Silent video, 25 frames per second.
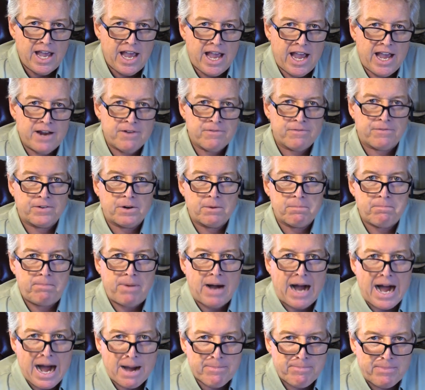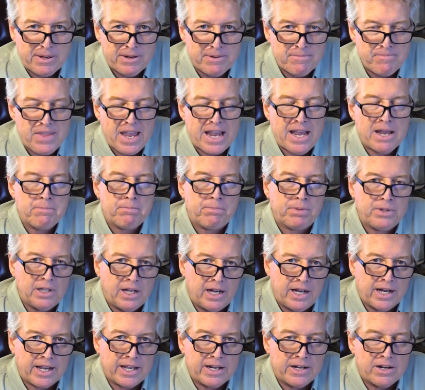and for popping and
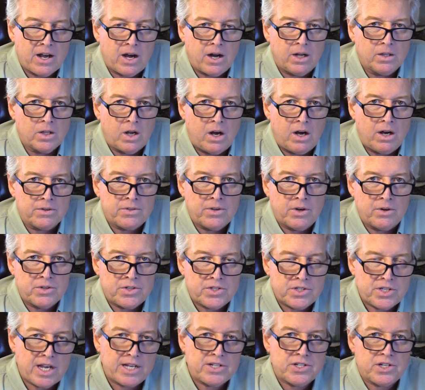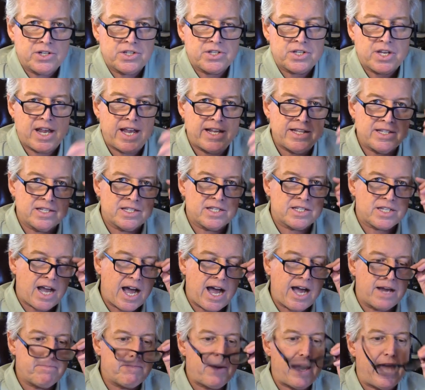plugging along those sedges and
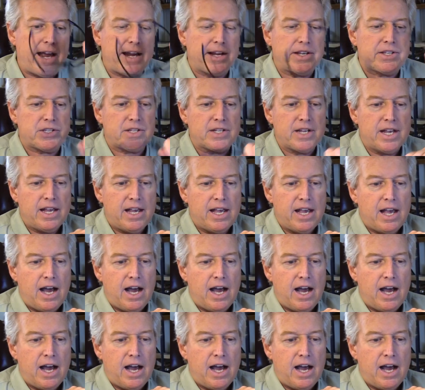sod banks